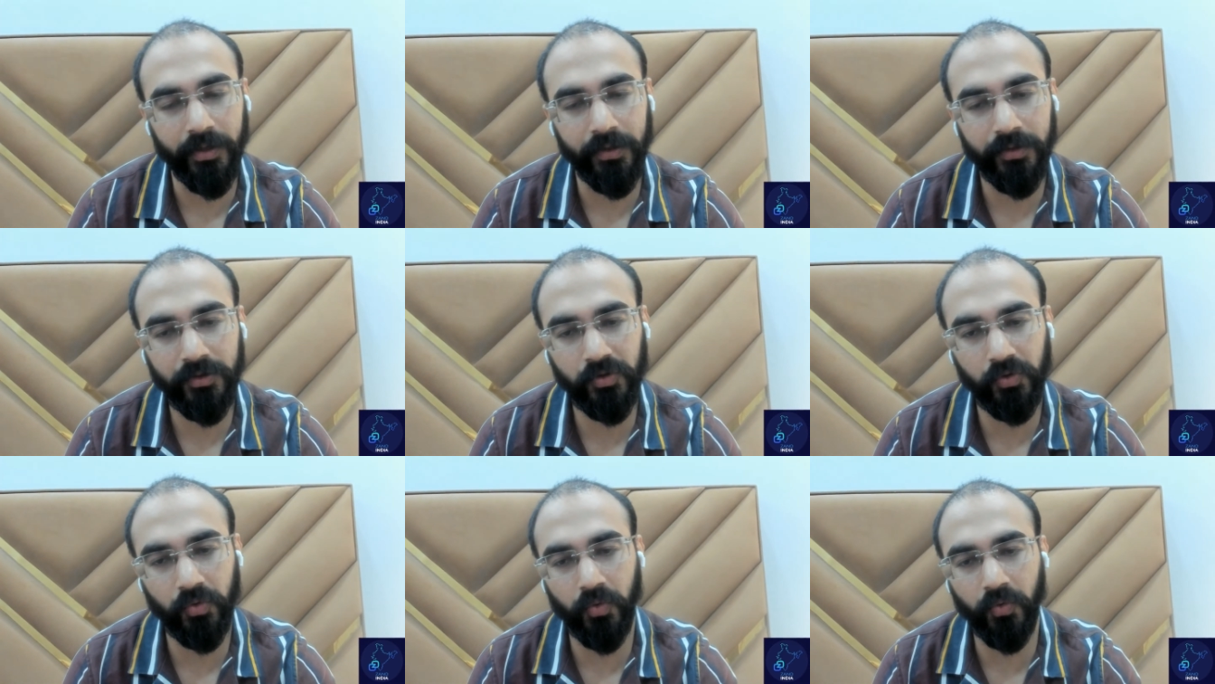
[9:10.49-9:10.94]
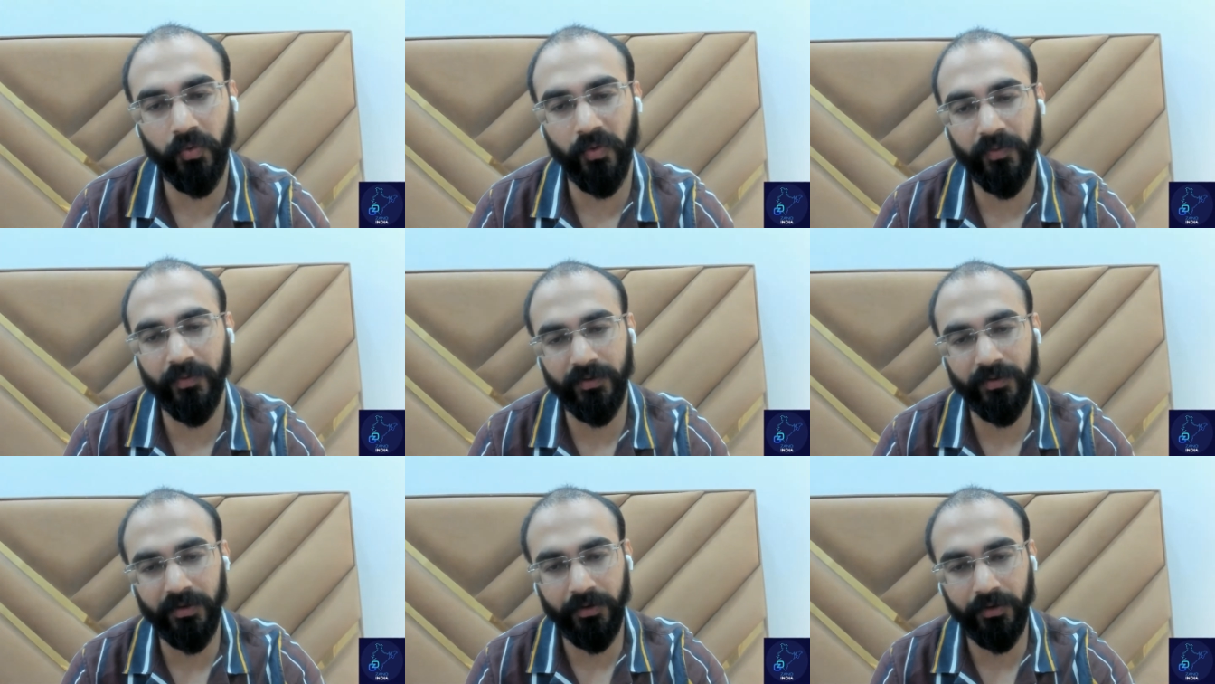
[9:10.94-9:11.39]
So
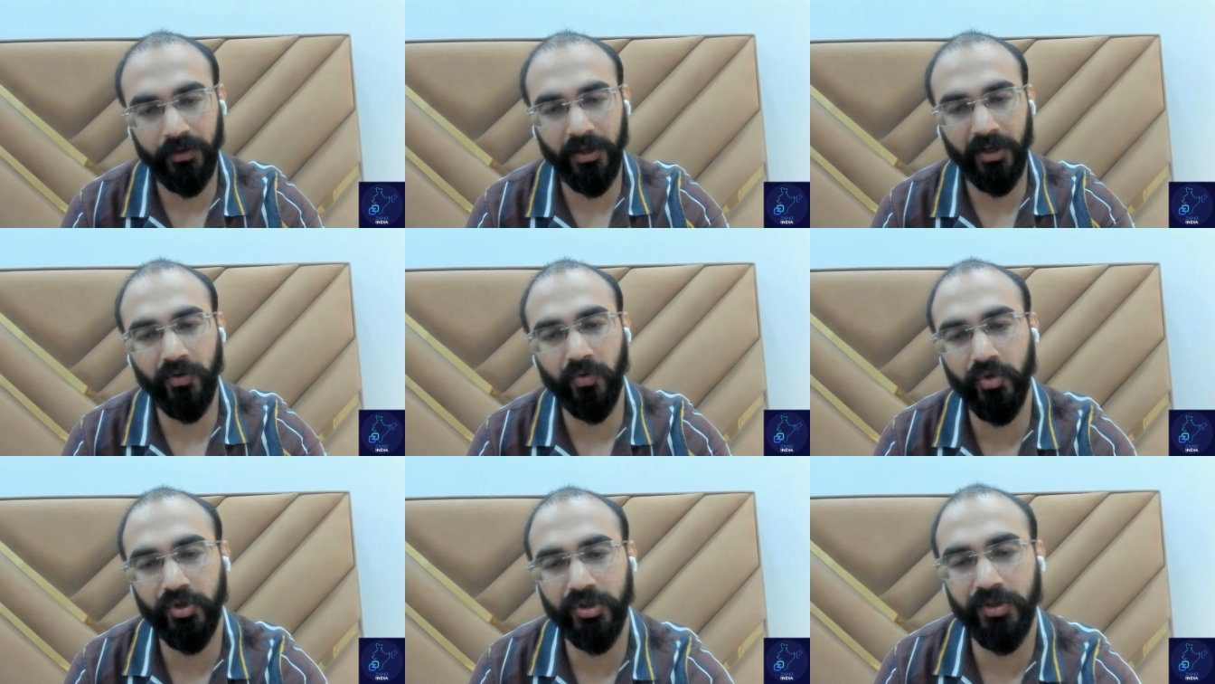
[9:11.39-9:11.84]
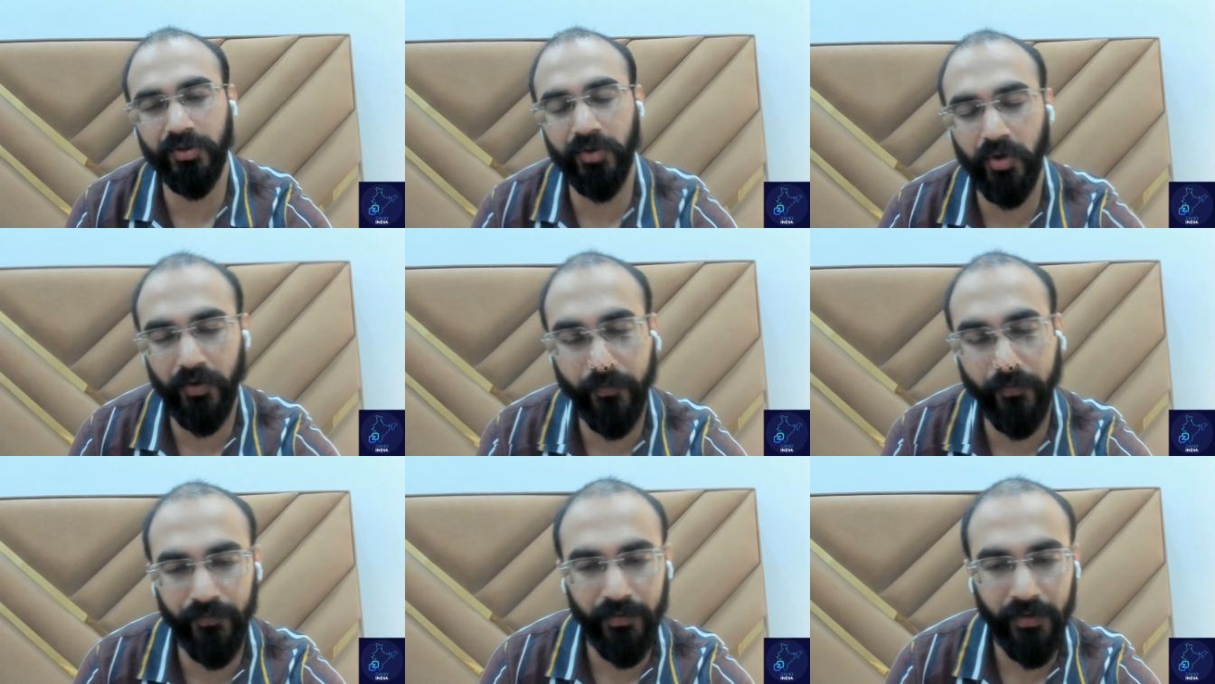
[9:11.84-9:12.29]
the question of,
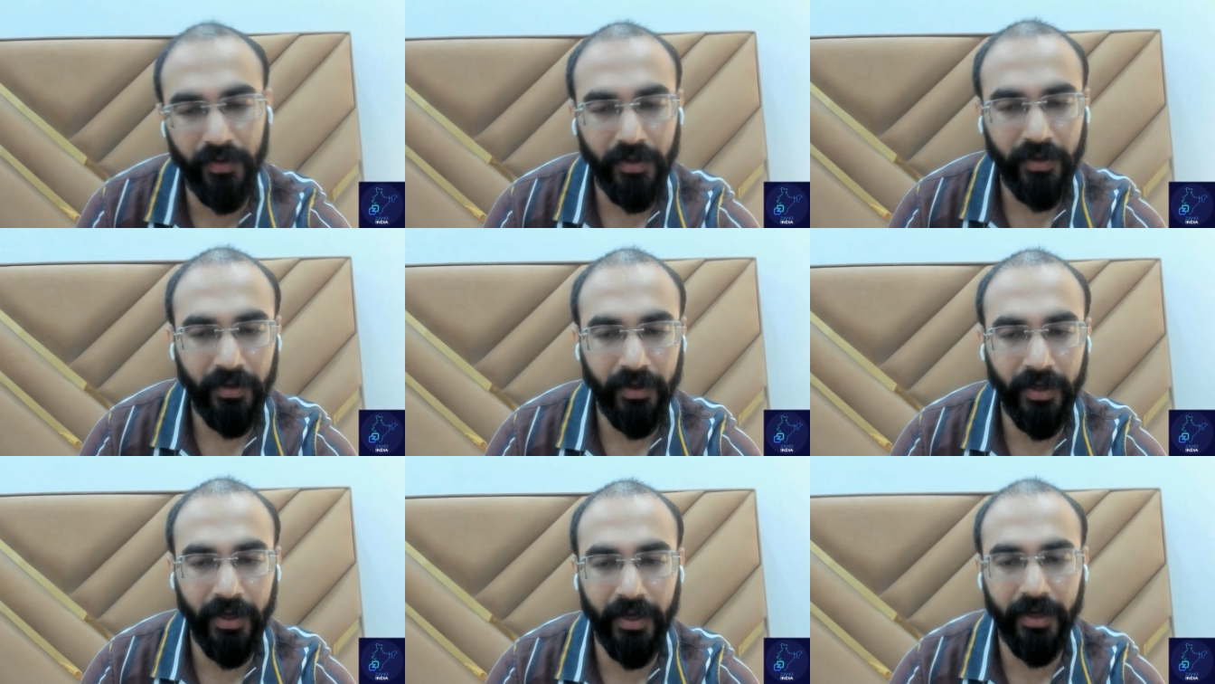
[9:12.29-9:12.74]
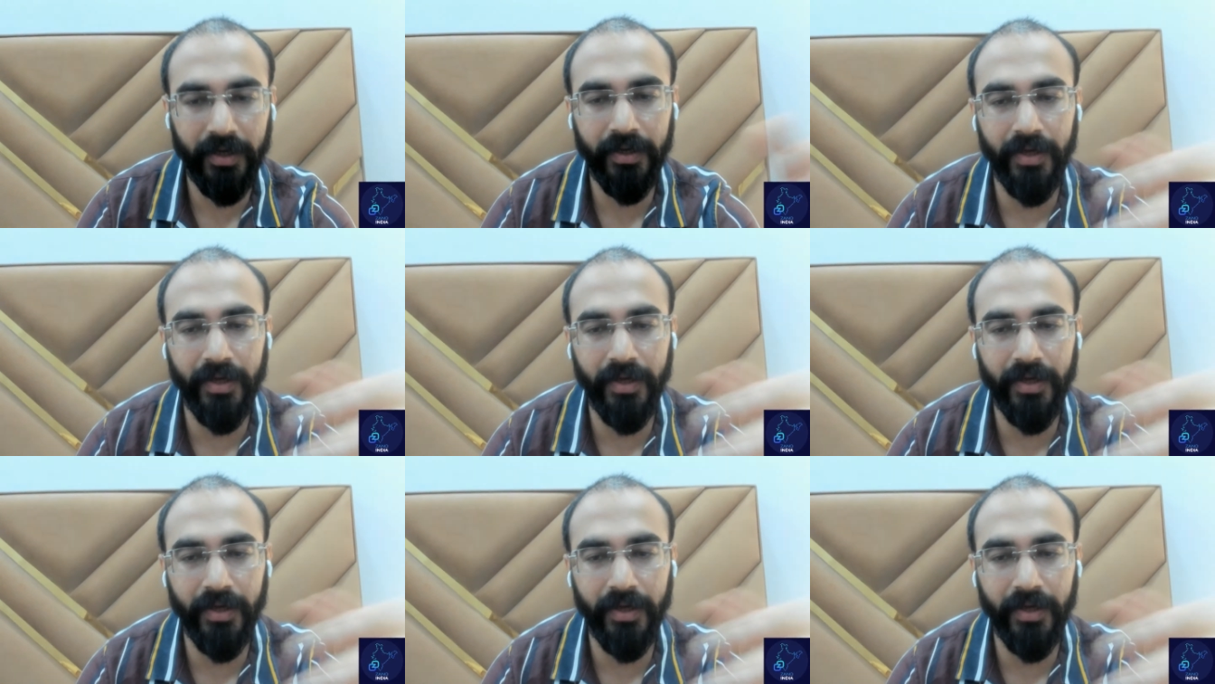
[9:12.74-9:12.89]
hey,